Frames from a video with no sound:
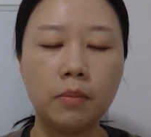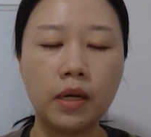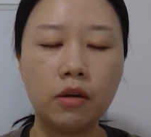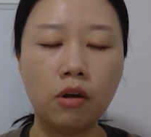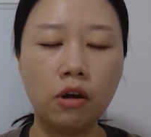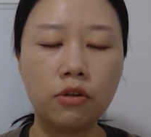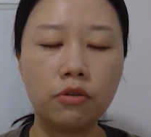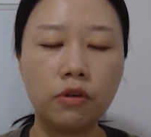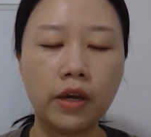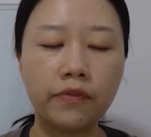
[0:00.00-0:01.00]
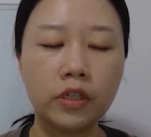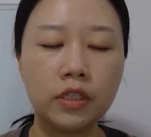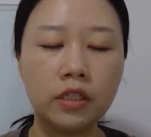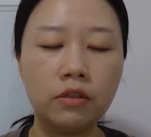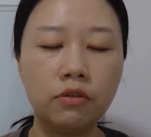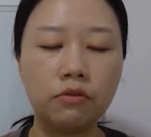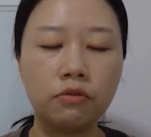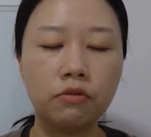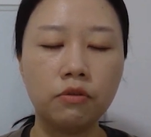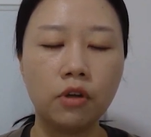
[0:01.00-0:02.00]
but Lord, you have continued
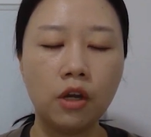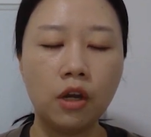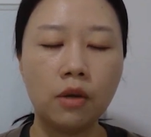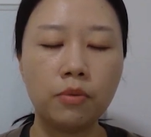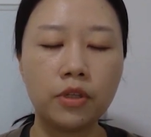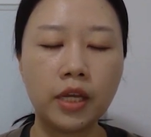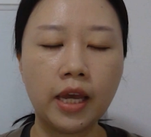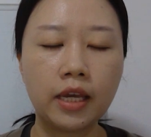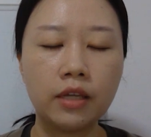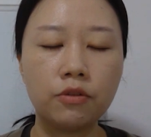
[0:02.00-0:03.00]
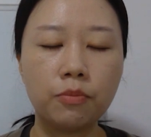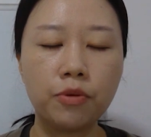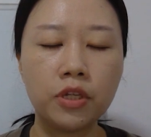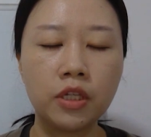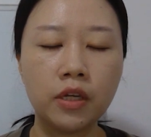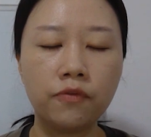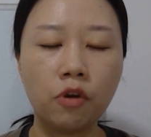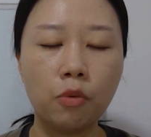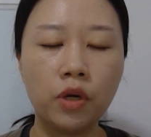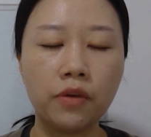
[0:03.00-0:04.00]
to protect and to preserve
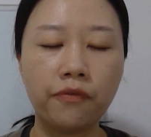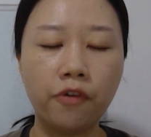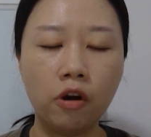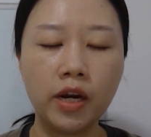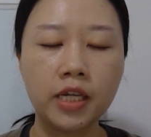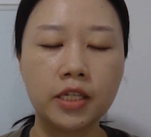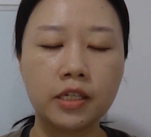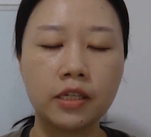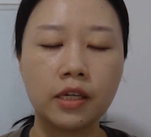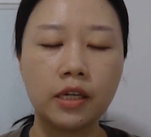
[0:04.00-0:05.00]
your word for us